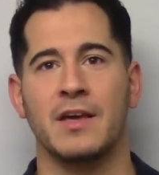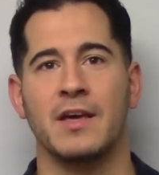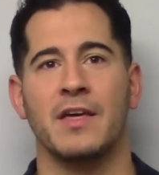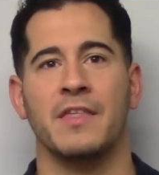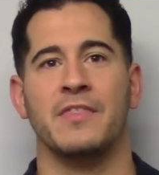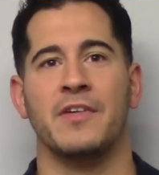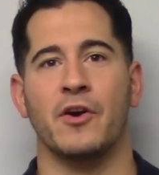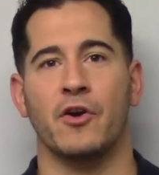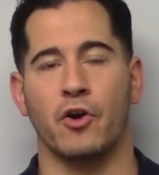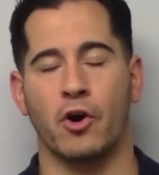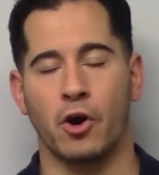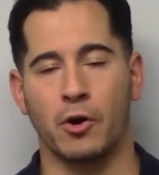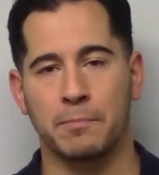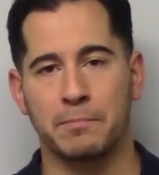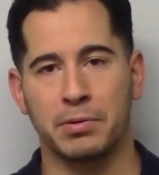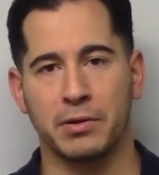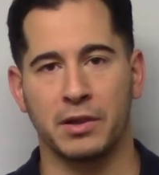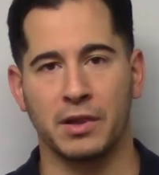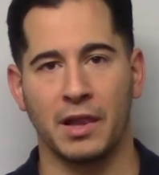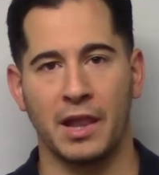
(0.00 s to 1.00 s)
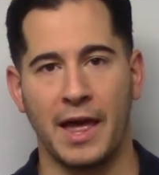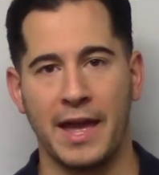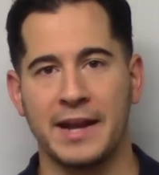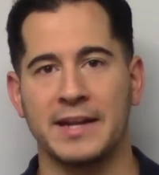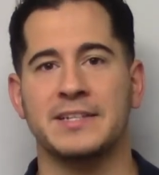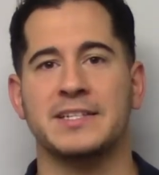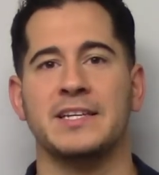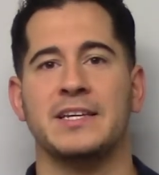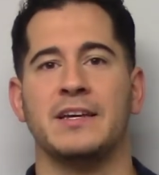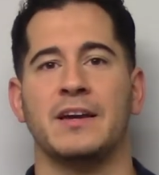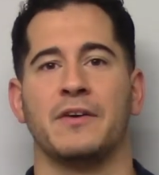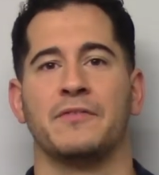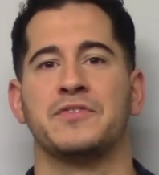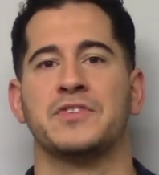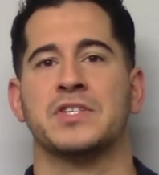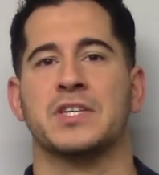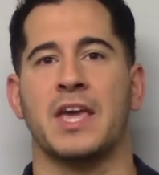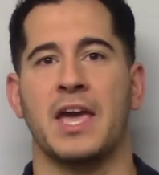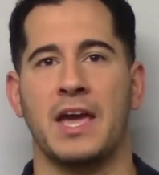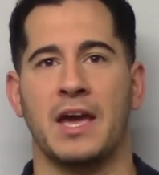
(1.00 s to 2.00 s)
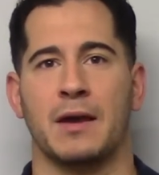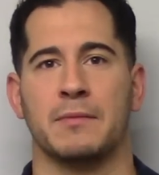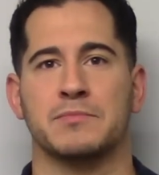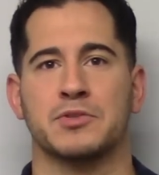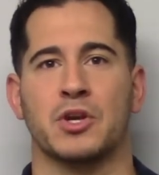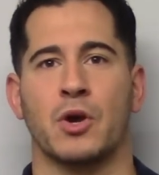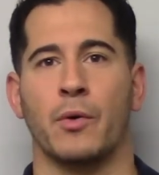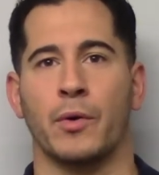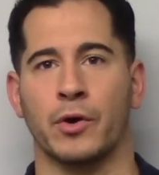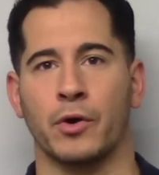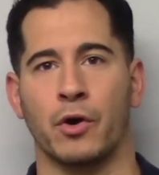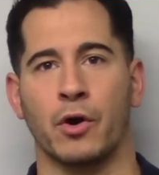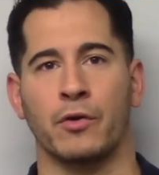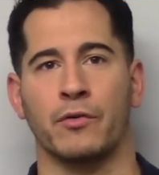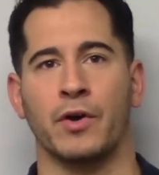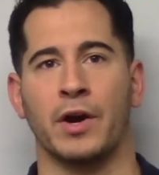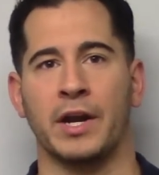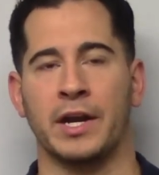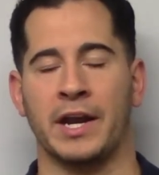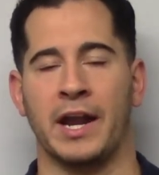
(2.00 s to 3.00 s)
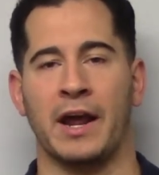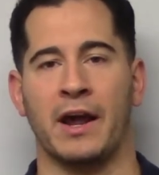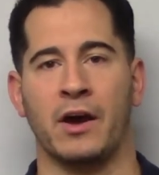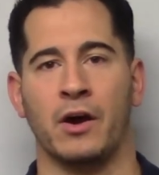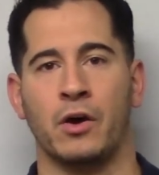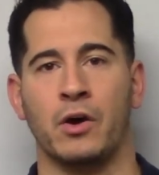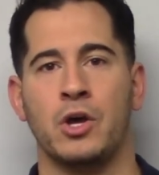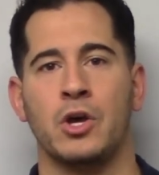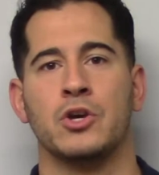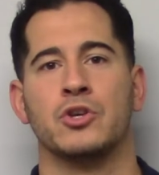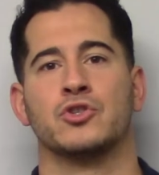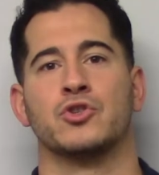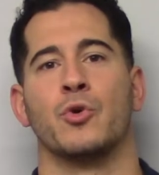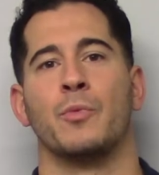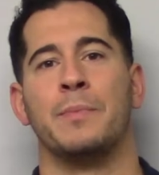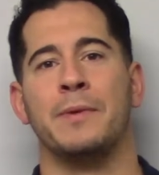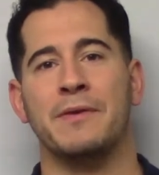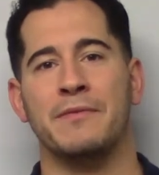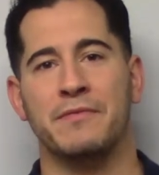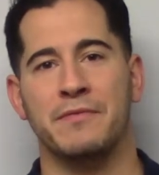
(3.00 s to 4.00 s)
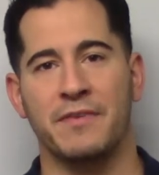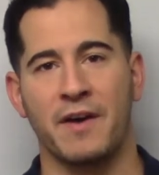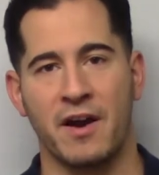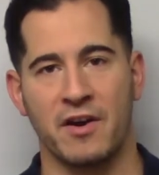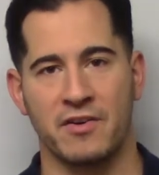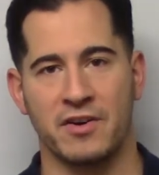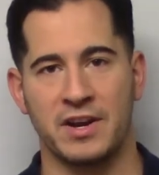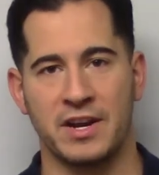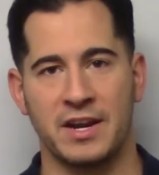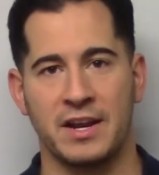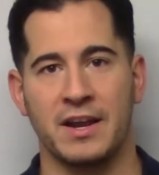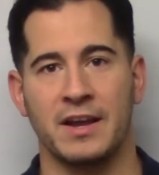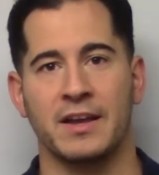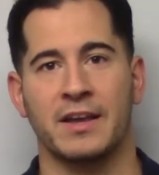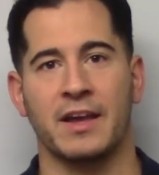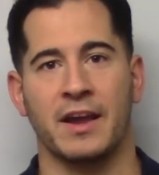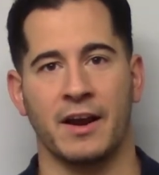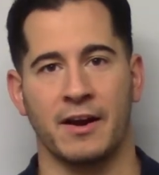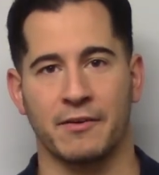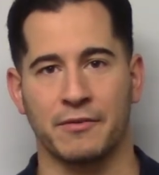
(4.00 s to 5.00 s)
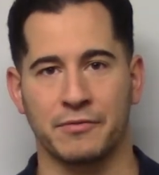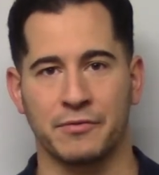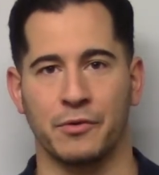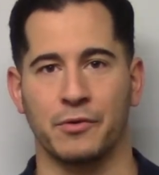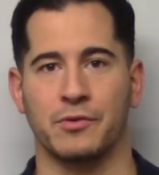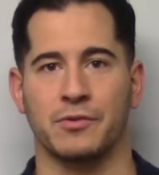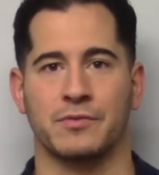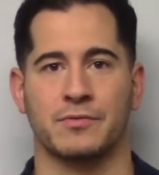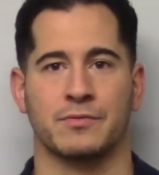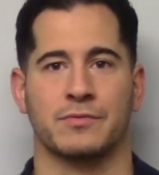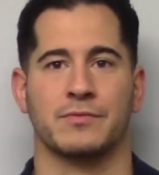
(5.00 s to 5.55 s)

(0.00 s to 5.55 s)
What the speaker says: There are plenty of scams going on right now, so be very careful.